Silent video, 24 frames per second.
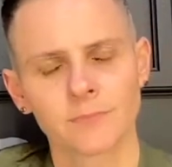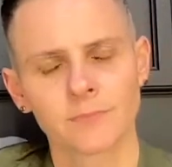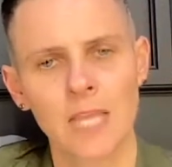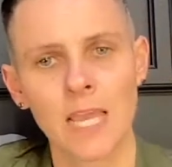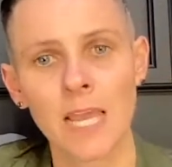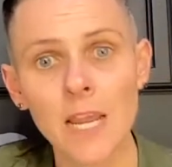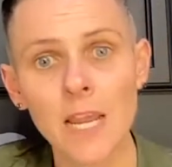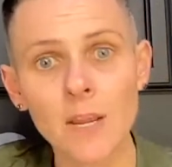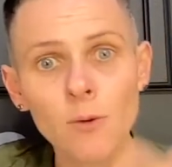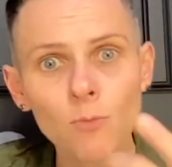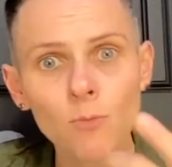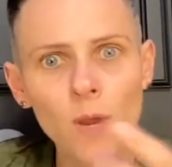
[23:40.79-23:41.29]

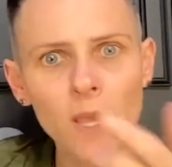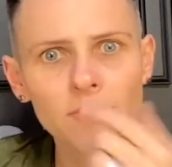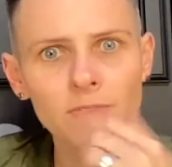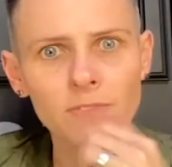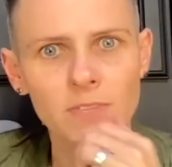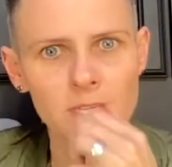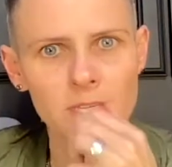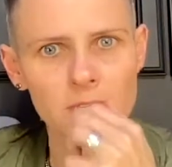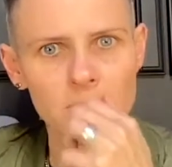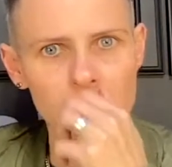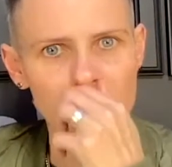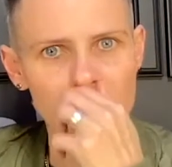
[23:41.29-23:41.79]
And I read
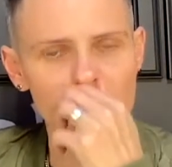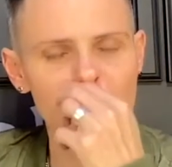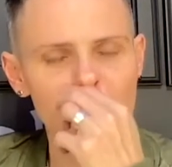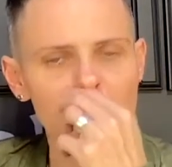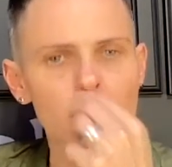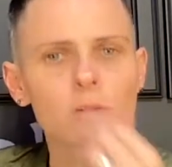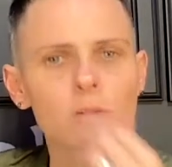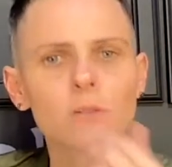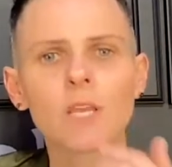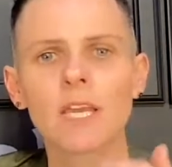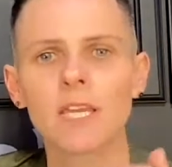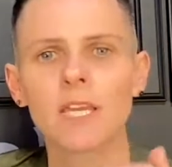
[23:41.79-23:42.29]
these, and they
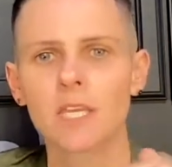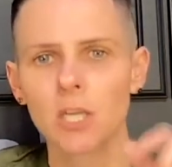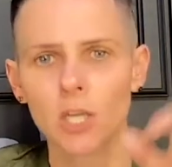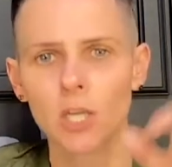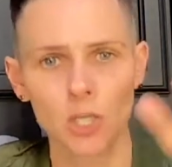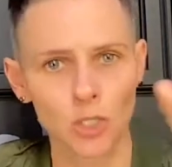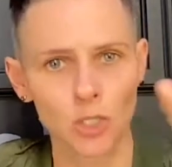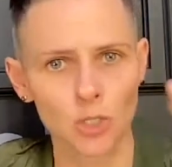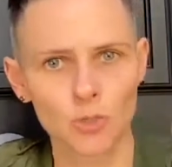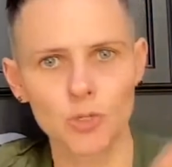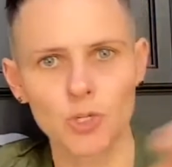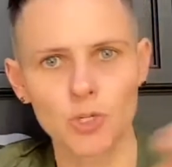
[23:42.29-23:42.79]
were like,
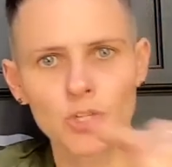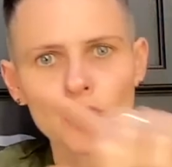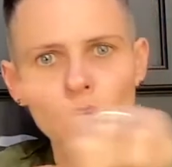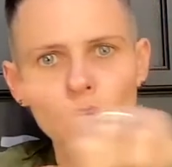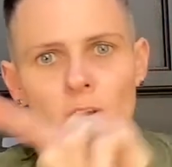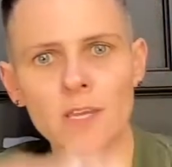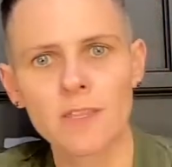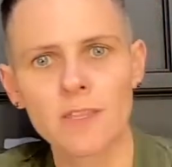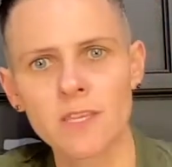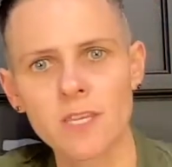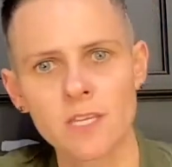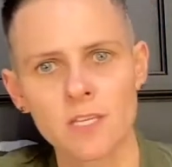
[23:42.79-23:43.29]
you should
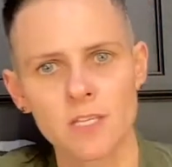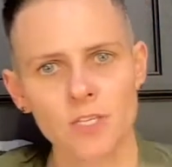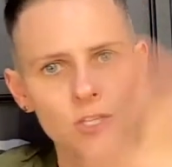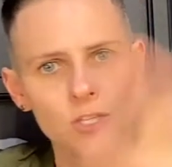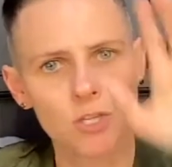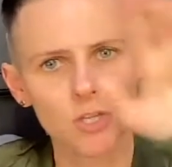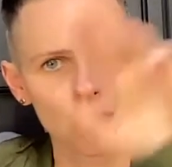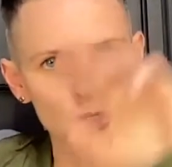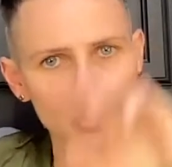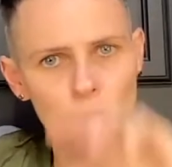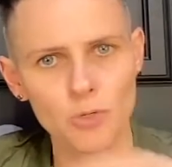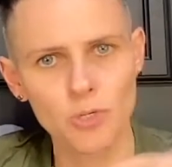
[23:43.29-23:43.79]
try
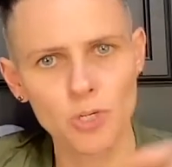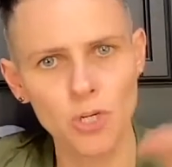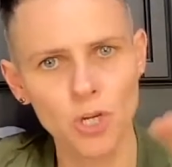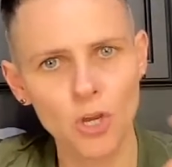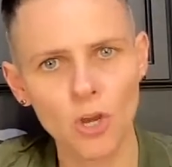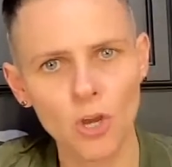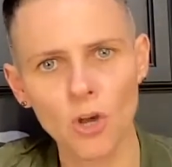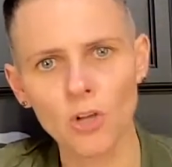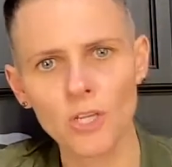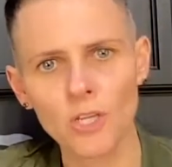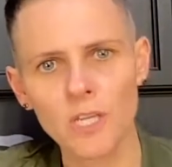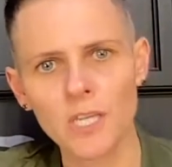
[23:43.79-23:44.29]
this, you should
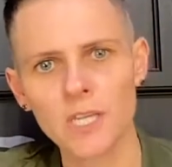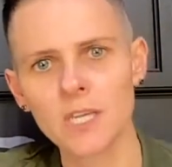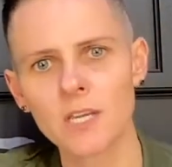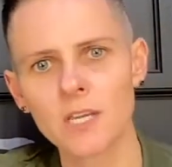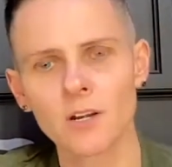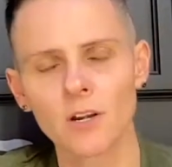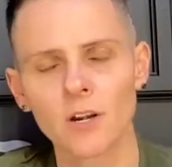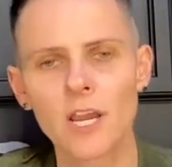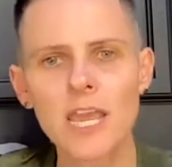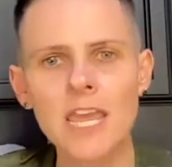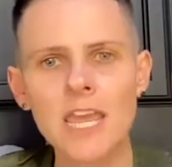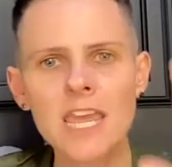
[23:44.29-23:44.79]
call
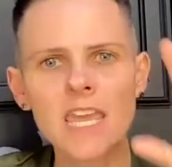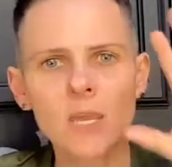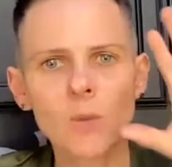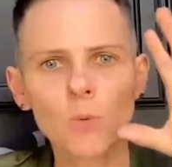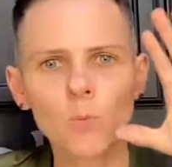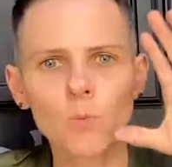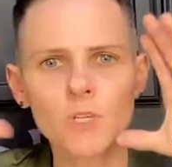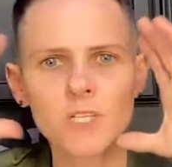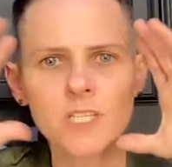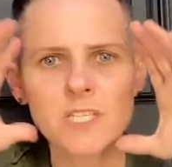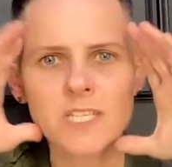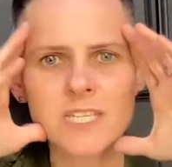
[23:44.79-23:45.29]
here. It
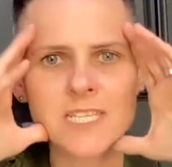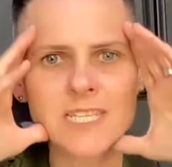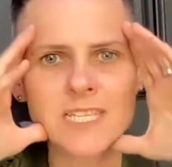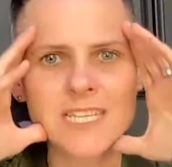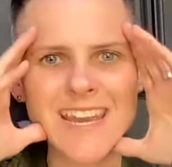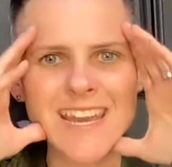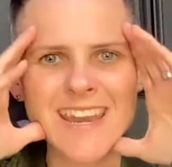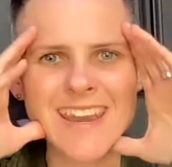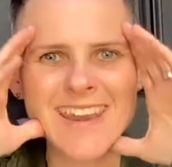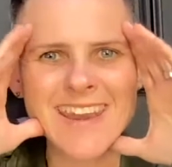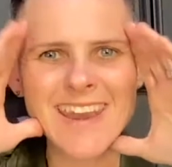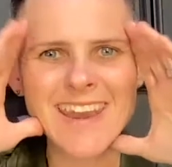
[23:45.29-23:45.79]
was
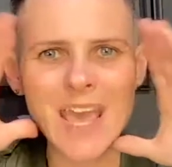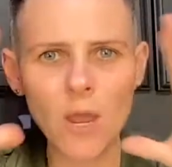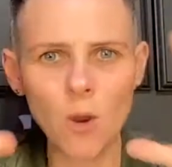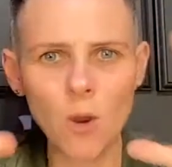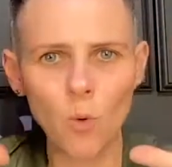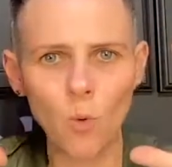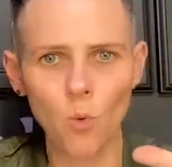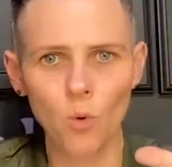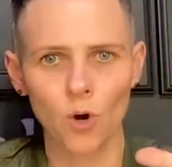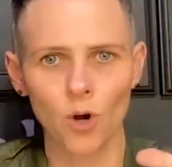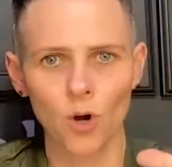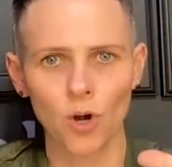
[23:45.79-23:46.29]
this
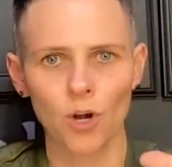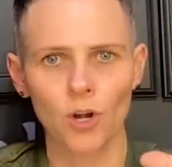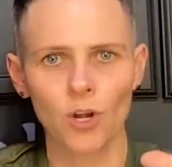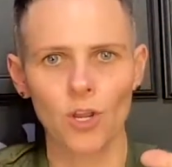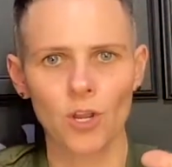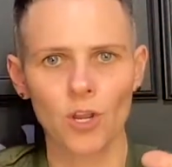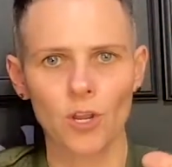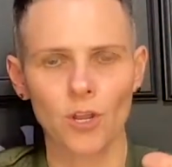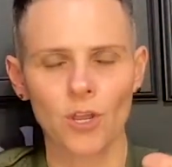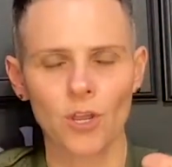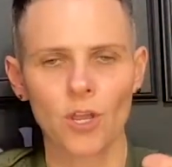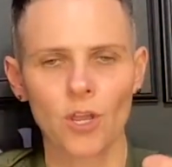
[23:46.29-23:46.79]
network
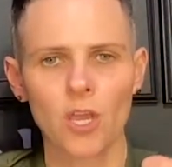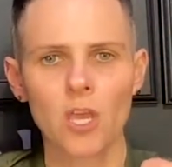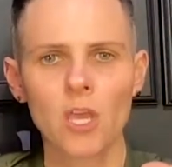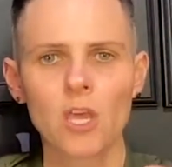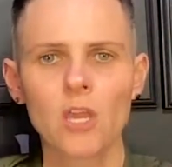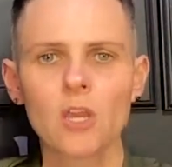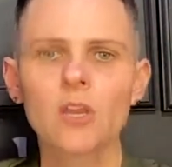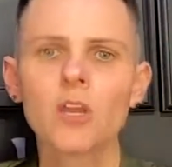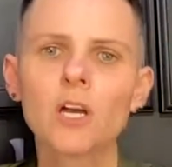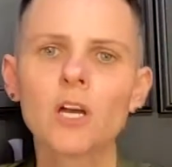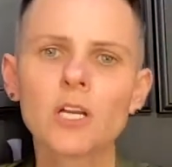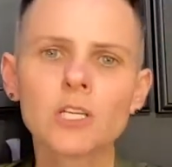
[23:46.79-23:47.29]

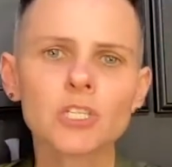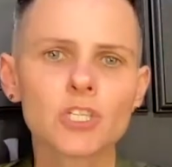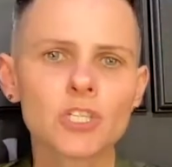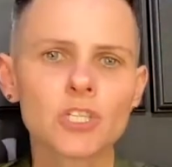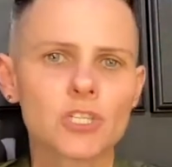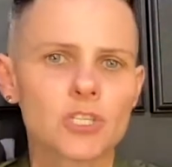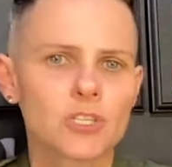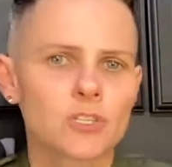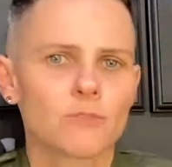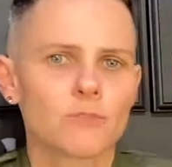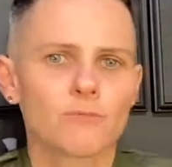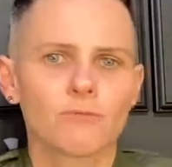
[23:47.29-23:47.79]
not
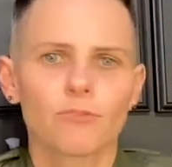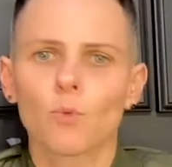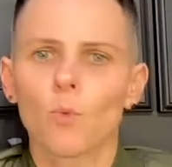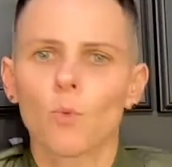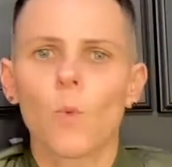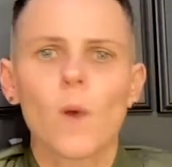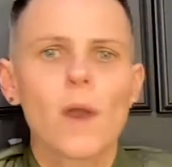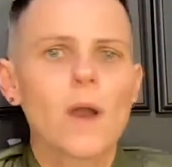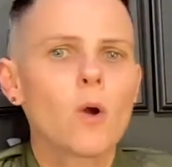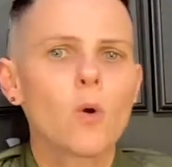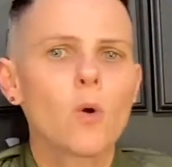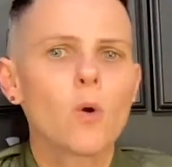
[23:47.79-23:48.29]
just of
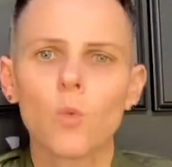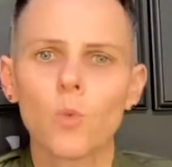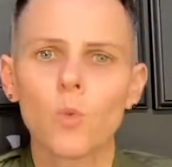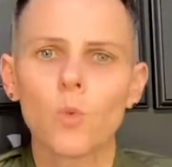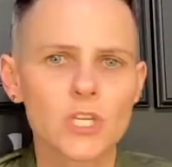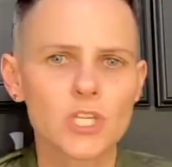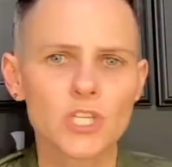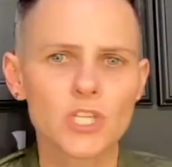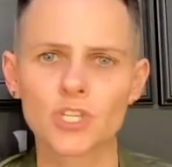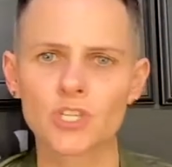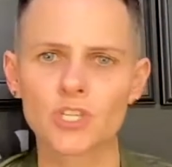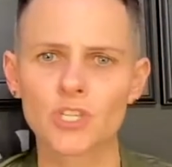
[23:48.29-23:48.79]
well
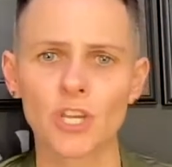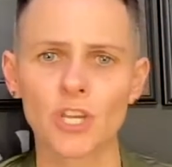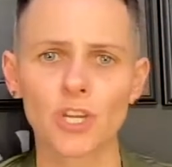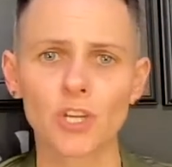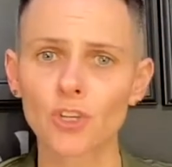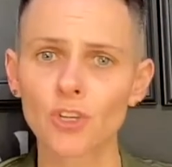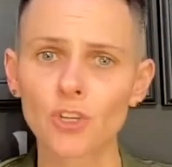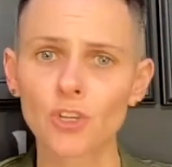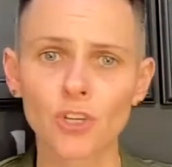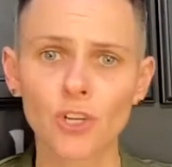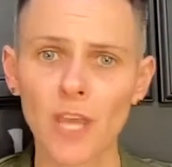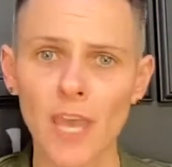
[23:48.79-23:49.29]
wishes
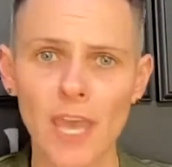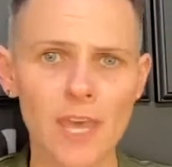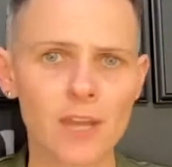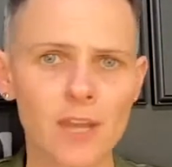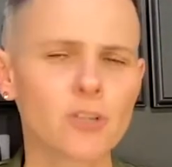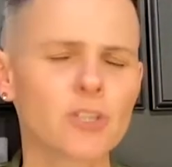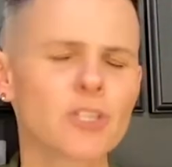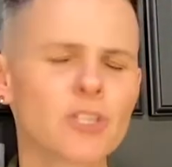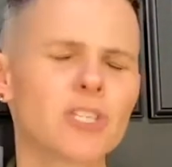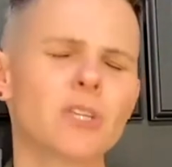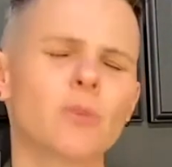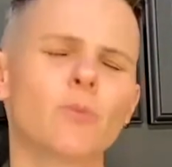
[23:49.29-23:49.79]
and good
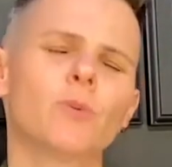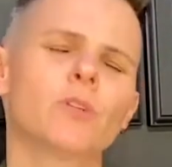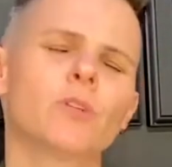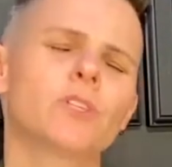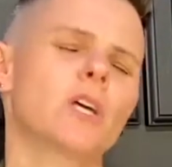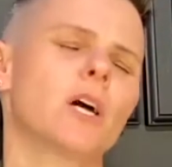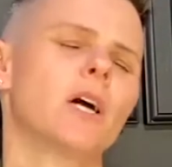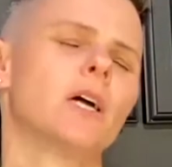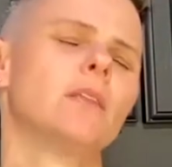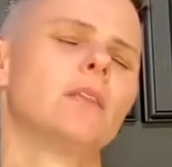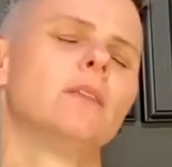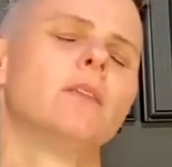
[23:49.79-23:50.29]
energy, which
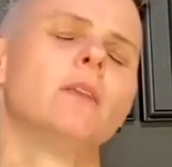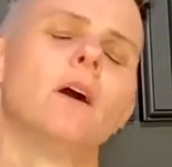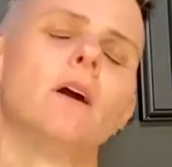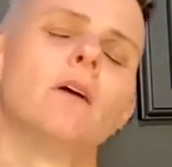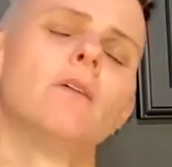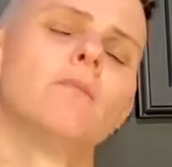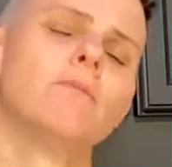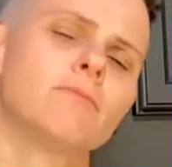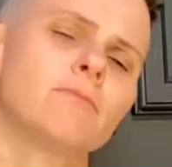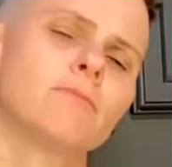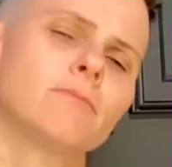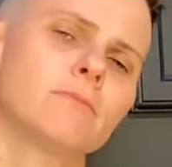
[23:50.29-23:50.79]
I
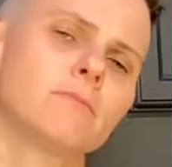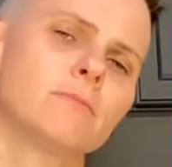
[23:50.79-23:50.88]
love,